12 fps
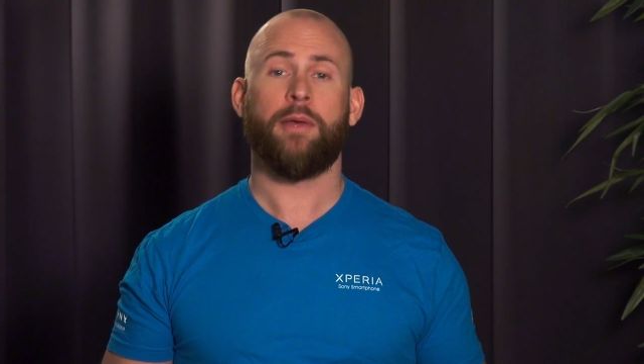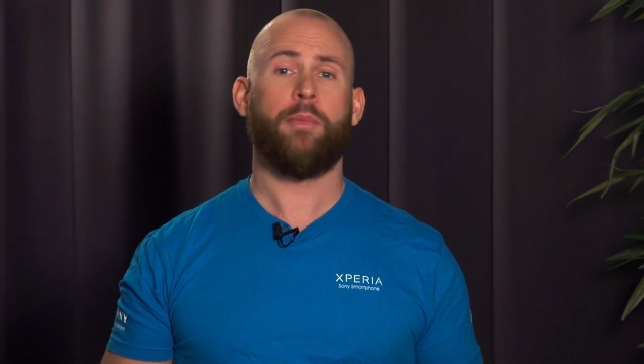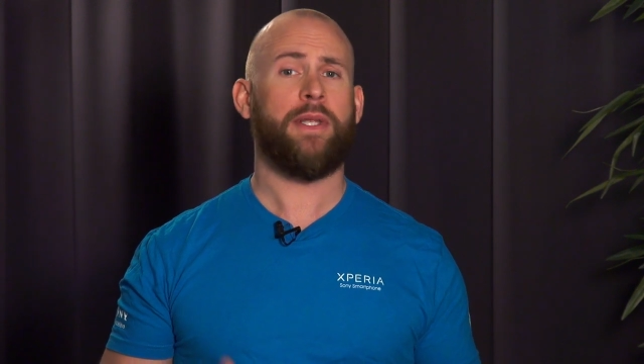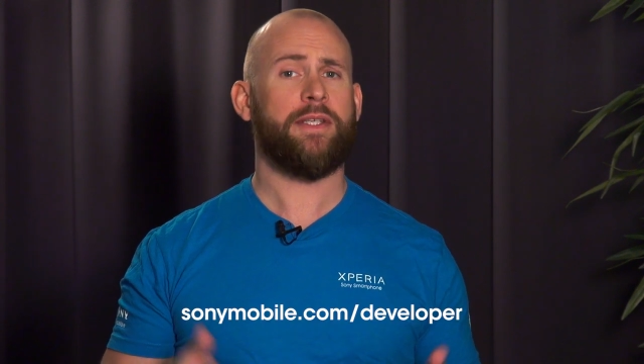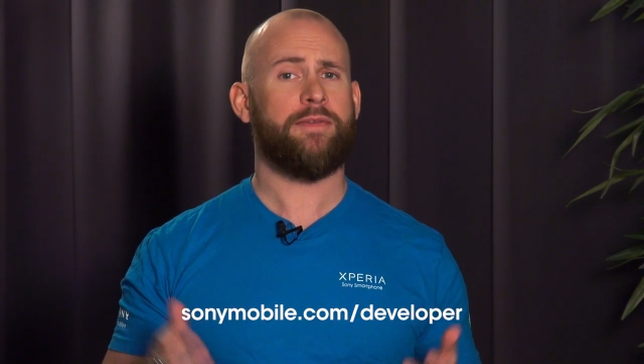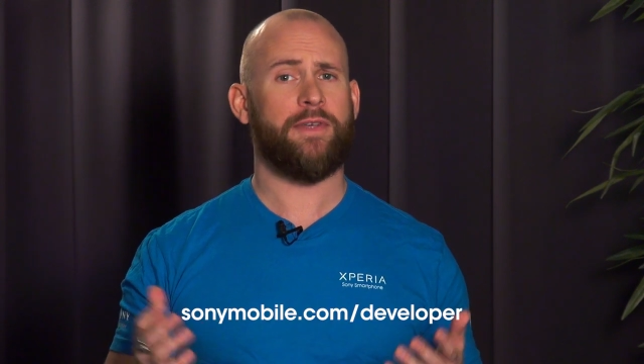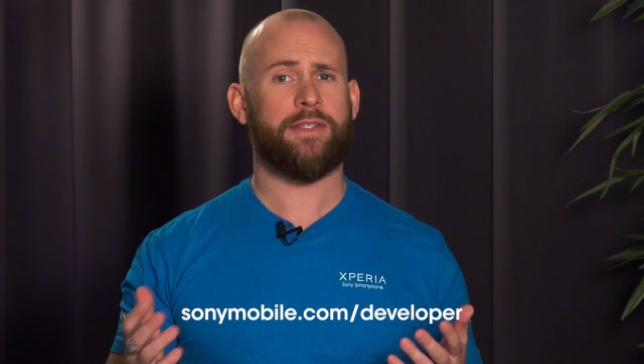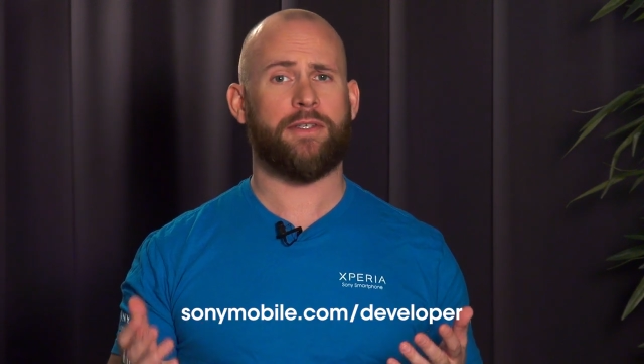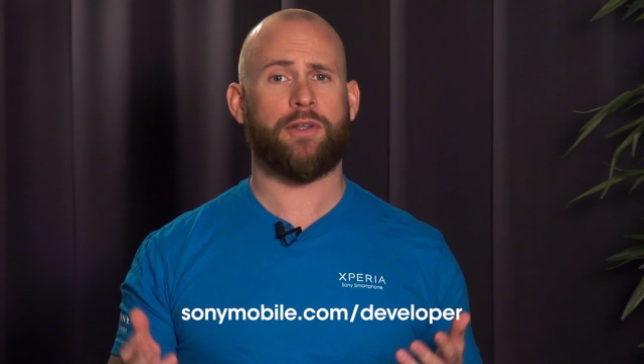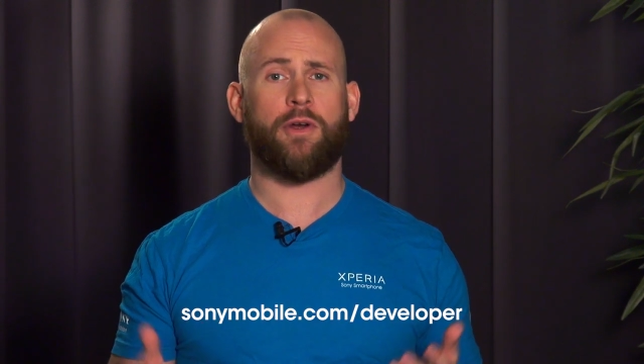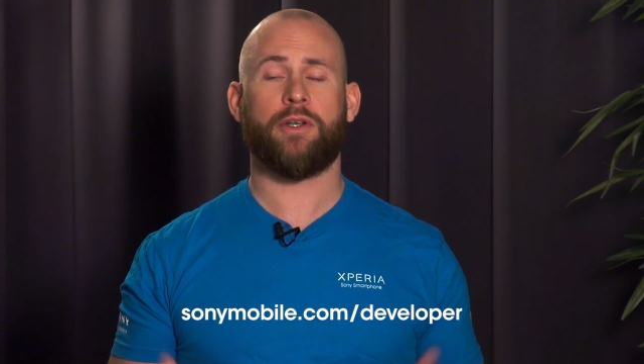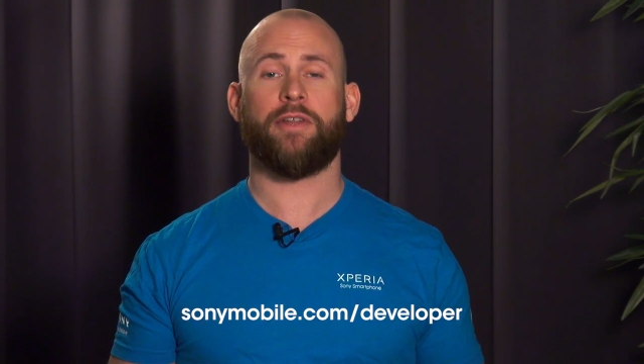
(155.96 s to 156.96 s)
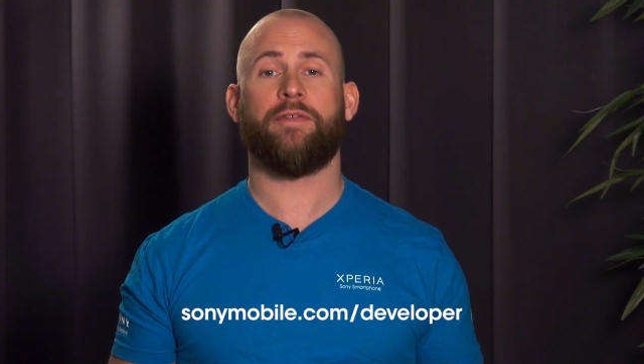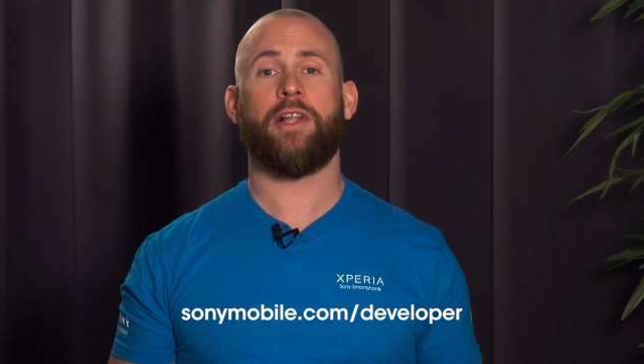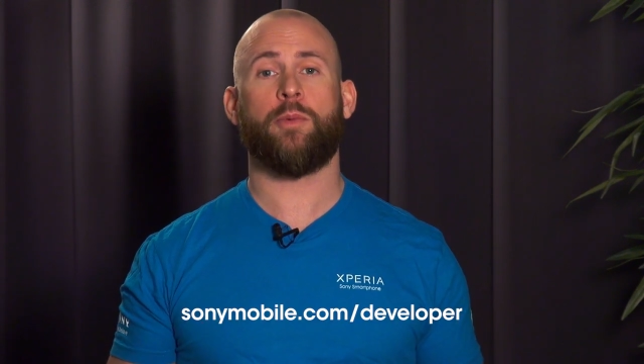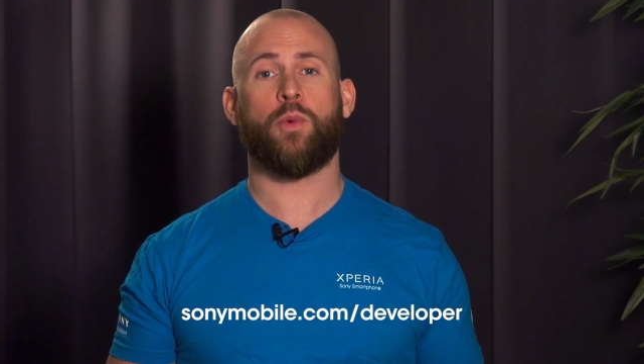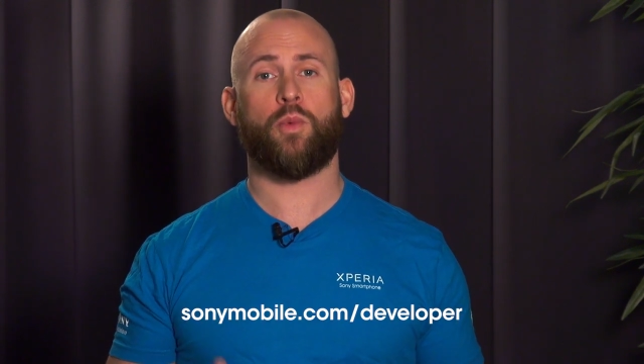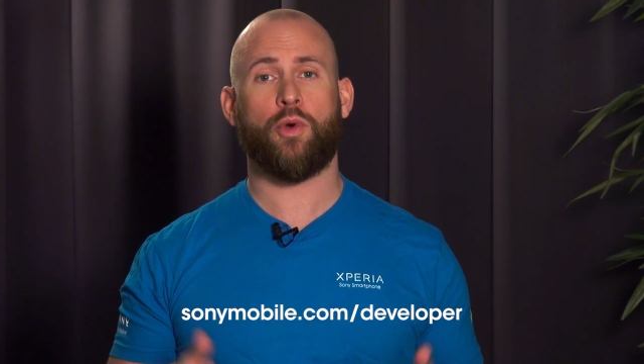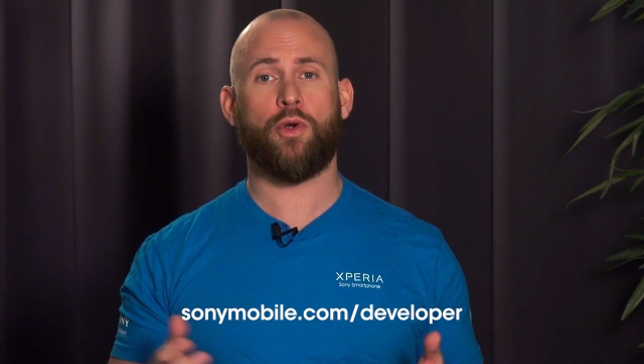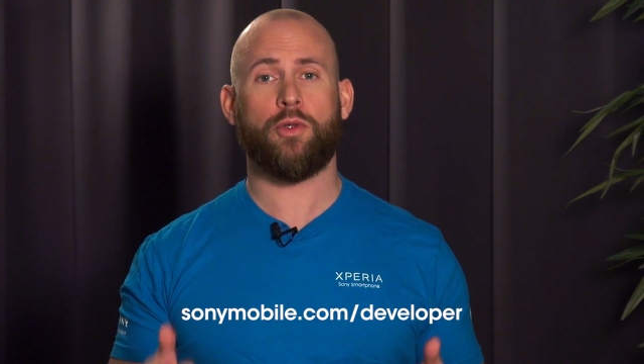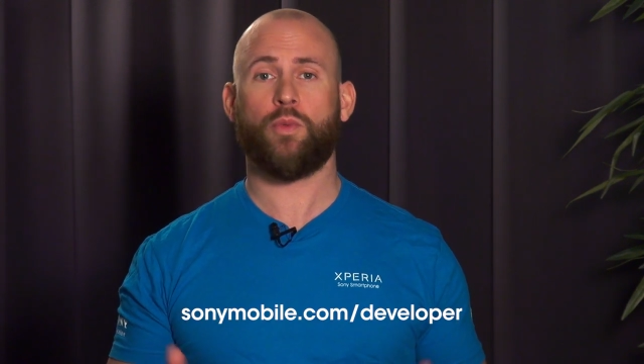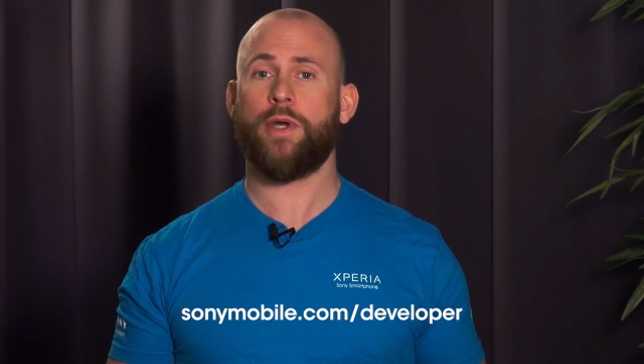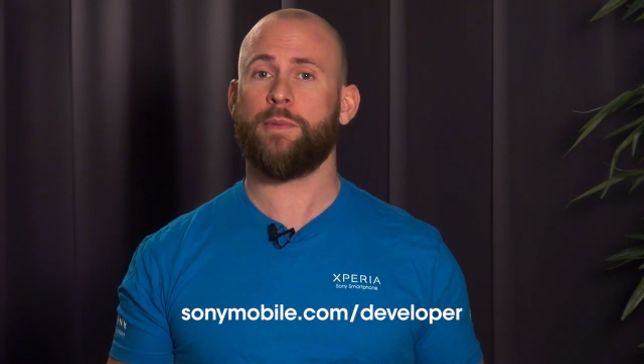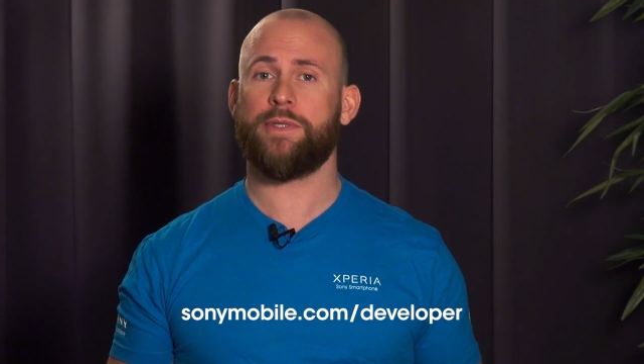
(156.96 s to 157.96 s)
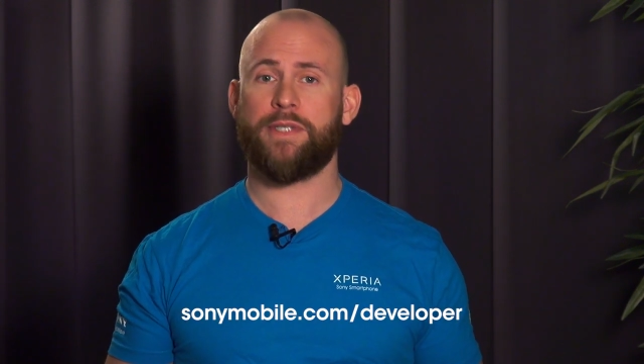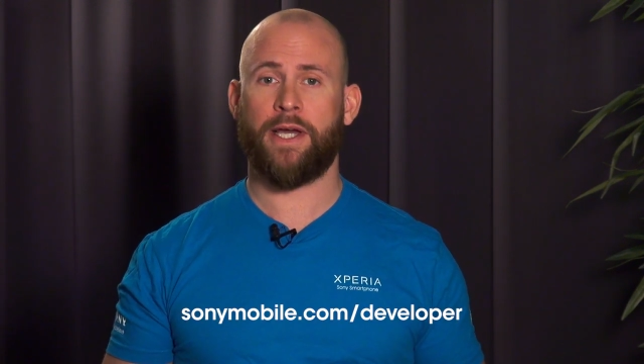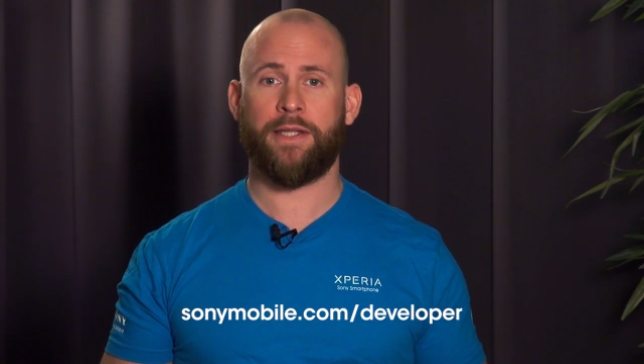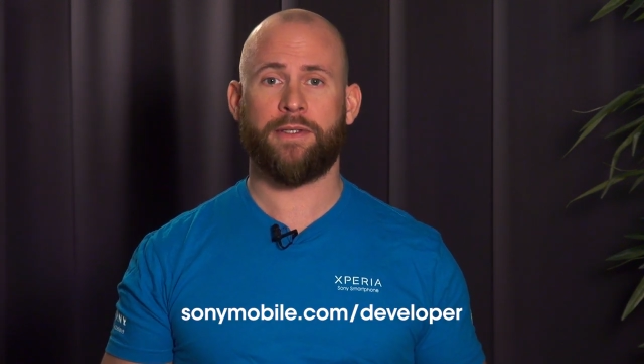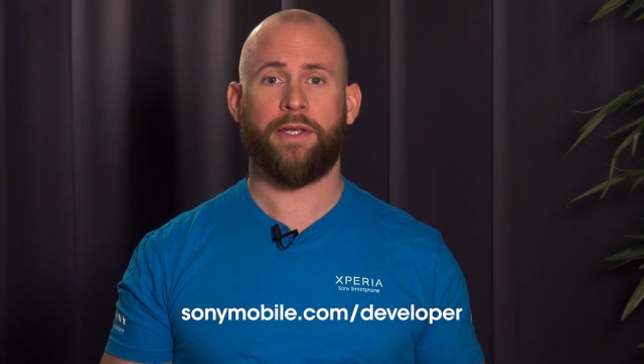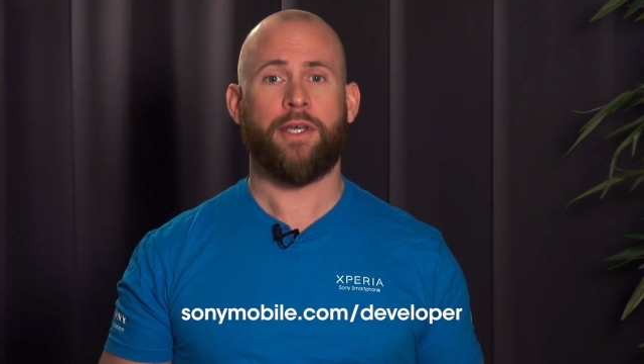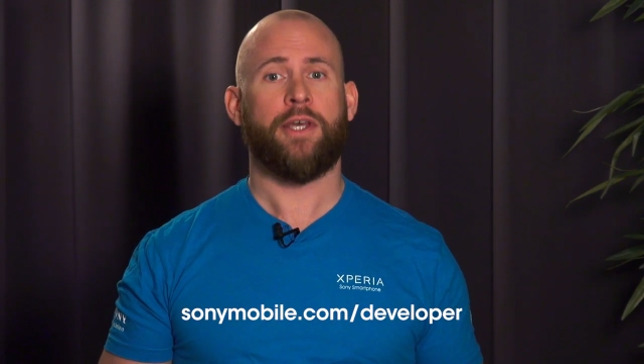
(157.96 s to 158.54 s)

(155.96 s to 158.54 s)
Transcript: Please visit our Developer World website